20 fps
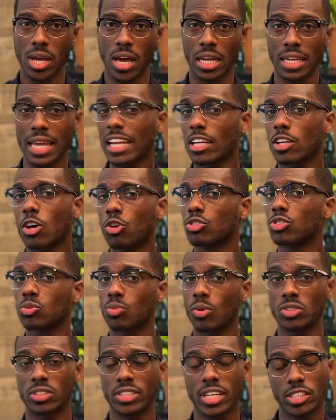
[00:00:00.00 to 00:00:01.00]
A lot of coaches
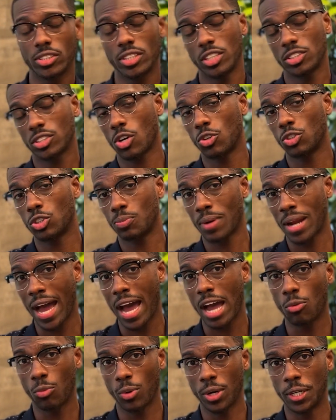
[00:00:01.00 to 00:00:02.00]
won't tell you this, coach, but
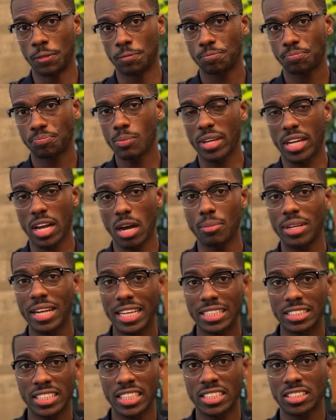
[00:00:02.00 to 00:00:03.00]
I will. Becoming
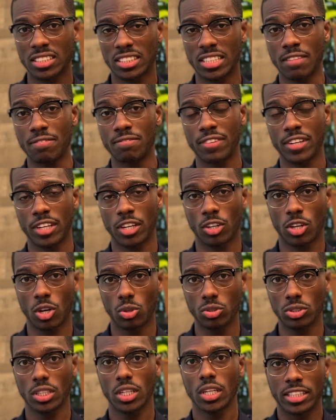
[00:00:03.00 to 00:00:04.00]
that 6 to 7 figure
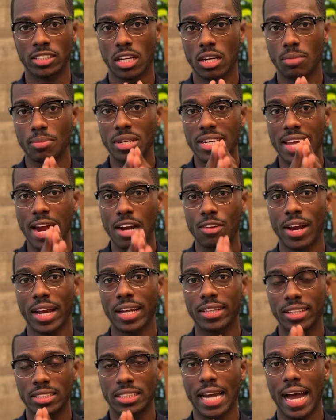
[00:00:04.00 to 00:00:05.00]
coach is going to be
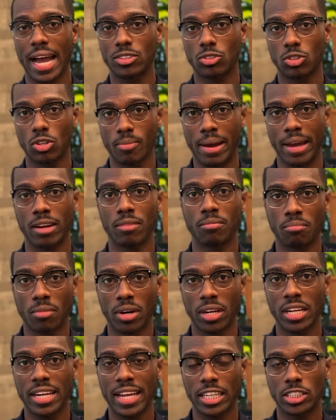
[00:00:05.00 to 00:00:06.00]
directly tied to the amount of
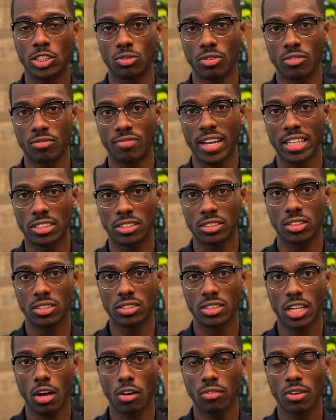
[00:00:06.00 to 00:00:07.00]
money that you invest in
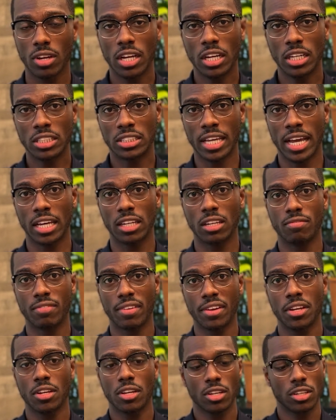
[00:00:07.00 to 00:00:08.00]
yourself to
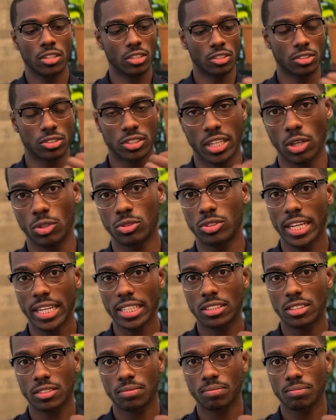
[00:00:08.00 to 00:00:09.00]
elevate your skill
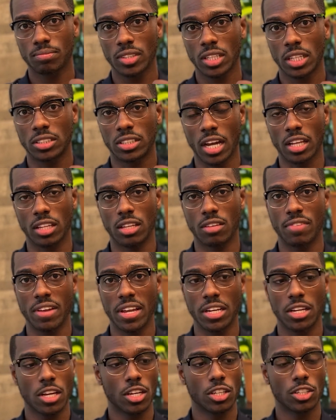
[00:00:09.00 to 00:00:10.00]
sets, to
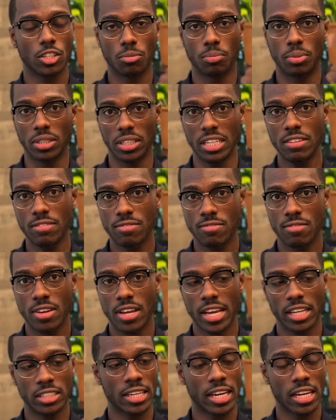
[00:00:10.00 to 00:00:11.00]
elevate your belief,
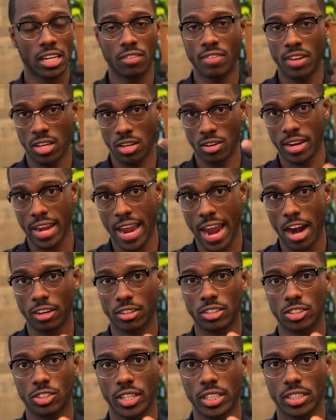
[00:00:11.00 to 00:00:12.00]
and to elevate your
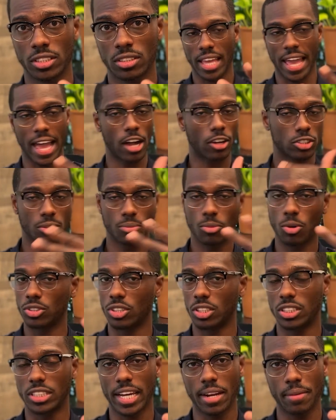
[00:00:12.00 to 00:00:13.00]
character traits. Alex
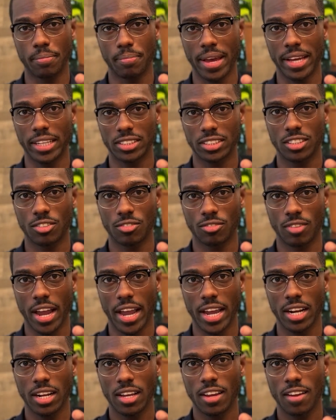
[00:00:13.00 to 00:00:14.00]
Hormozi said it best,
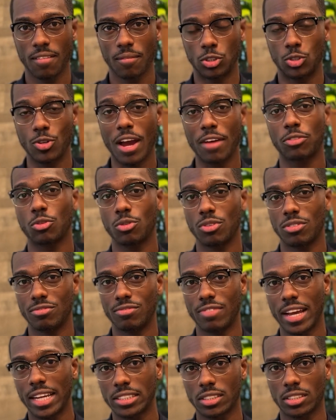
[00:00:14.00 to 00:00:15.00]
right? But you have to
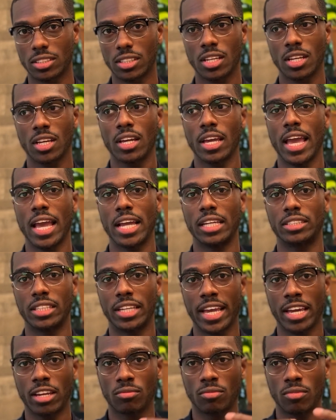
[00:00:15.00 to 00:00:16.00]
invest and to
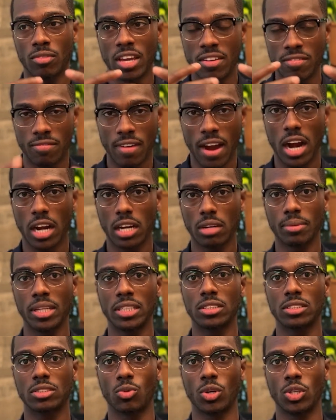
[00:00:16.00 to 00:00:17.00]
get in
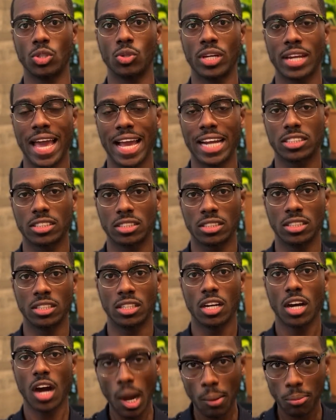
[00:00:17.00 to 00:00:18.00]
environments where you can
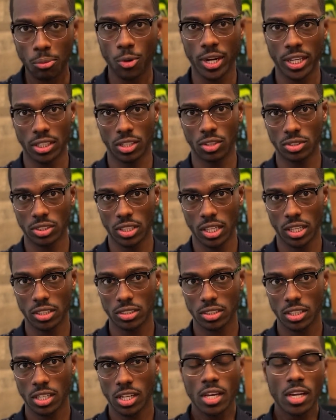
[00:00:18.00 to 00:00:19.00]
actually upgrade those
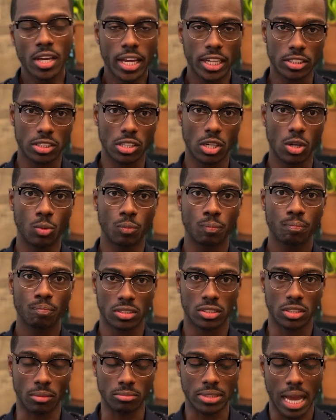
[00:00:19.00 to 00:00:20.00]
things. And so
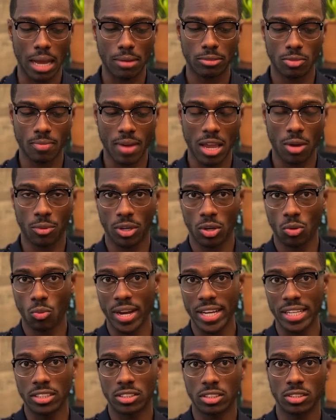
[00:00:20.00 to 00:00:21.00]
sometimes you might want to
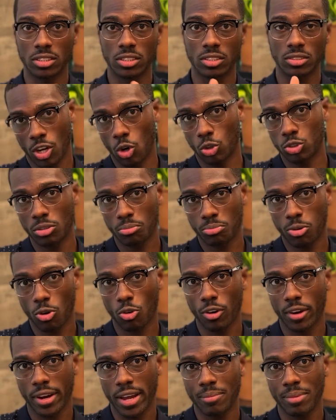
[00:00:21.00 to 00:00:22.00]
wait until your coaching
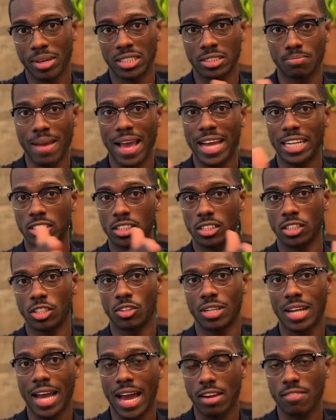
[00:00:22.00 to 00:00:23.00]
program is matching
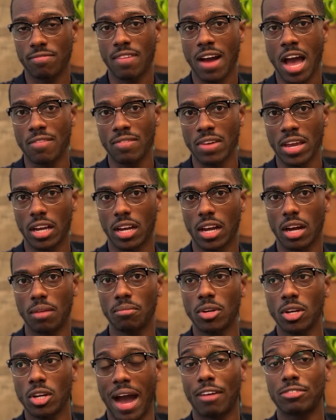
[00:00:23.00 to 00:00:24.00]
your 9 to 5
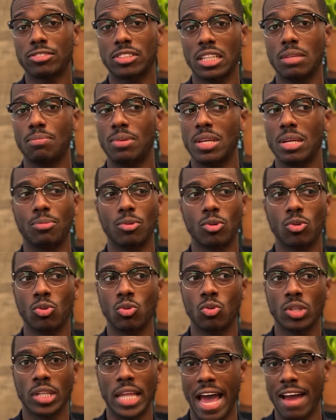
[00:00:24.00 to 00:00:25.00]
income. I've seen
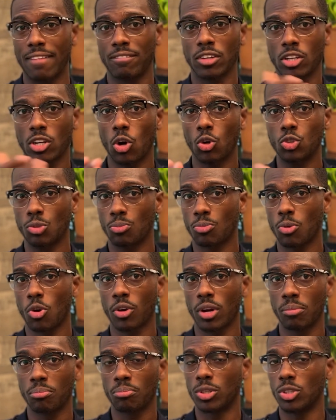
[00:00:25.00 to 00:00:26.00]
people have their coaching
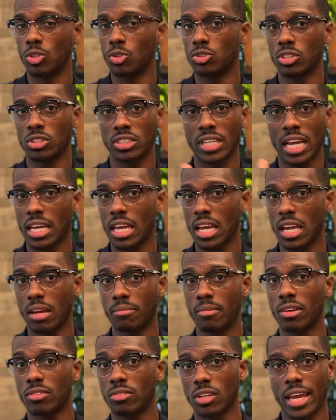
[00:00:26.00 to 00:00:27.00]
program producing 10K a
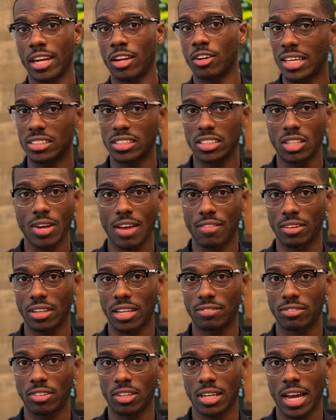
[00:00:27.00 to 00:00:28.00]
month and they still haven't
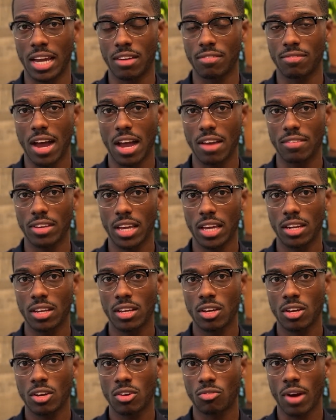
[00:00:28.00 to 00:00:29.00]
left their 9 to 5 yet.
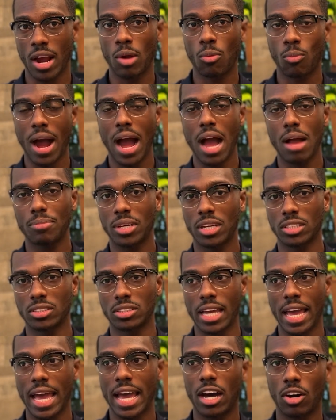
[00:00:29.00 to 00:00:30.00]
Right? Why? Because
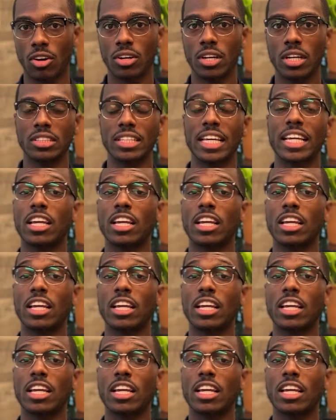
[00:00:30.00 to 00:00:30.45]
now they